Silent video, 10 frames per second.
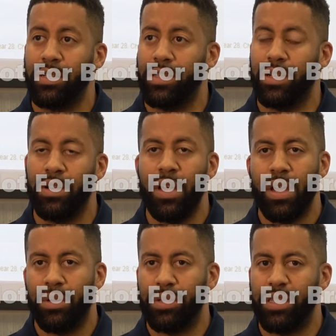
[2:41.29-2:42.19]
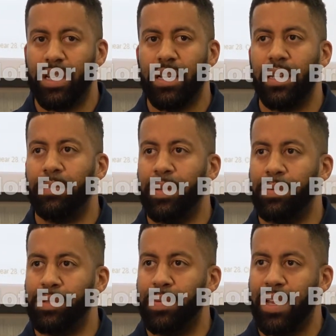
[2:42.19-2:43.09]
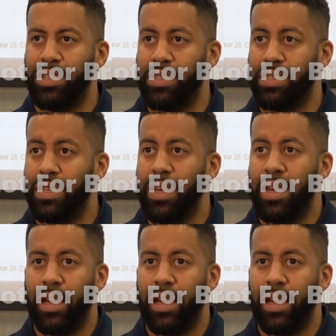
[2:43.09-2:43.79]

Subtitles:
So we're just going to need people's patience